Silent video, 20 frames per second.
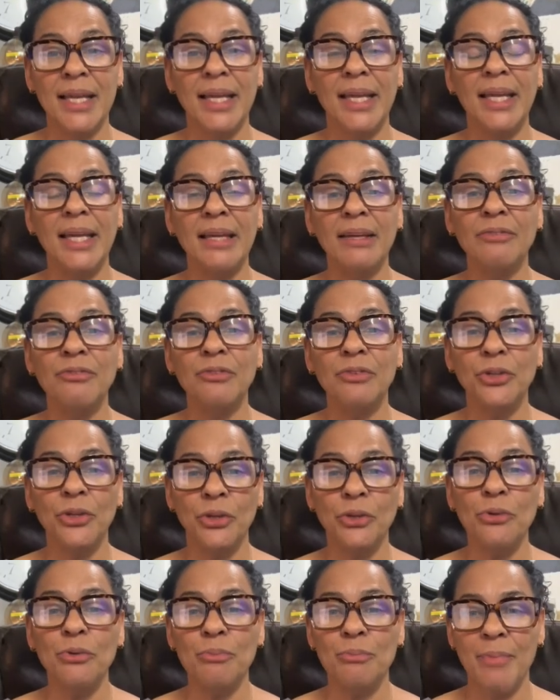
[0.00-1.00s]
if
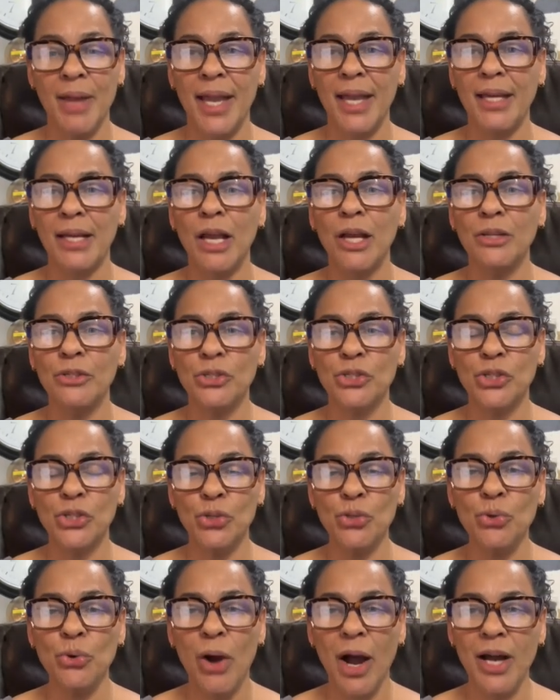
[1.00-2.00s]
you make
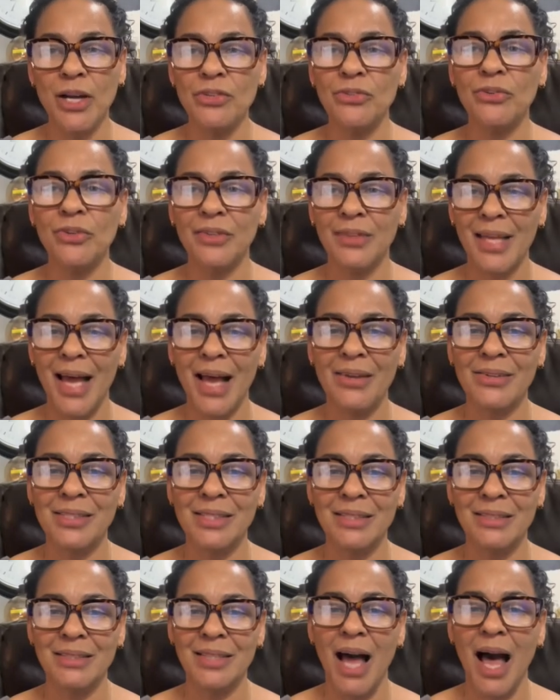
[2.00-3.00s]

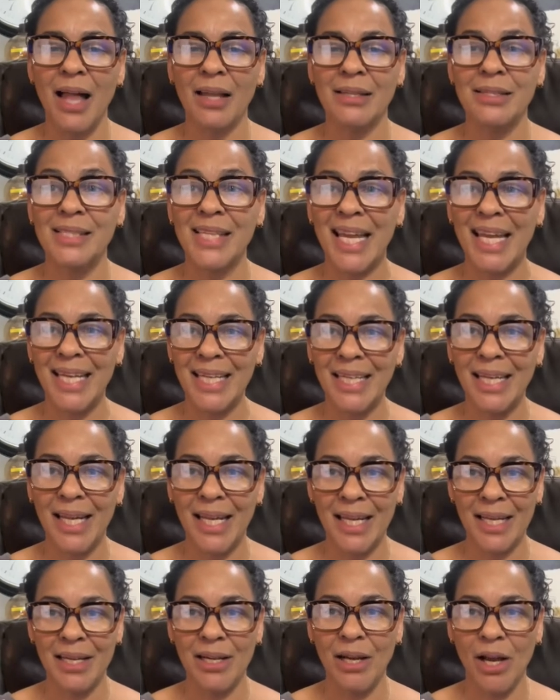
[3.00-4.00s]
$200,000 in
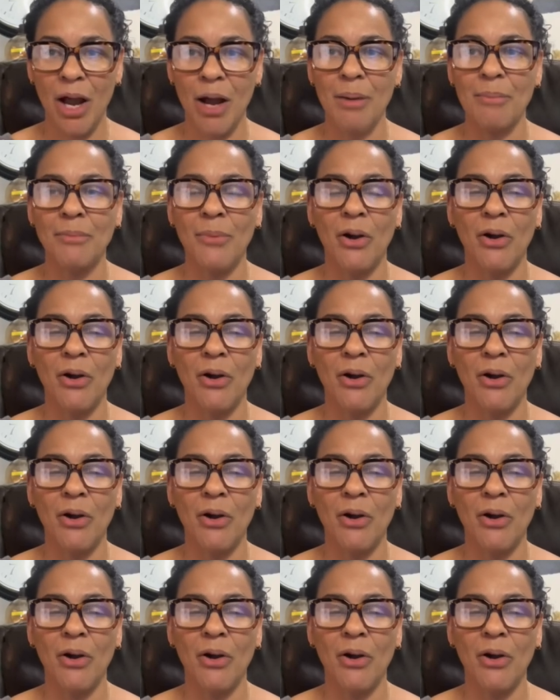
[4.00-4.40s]
income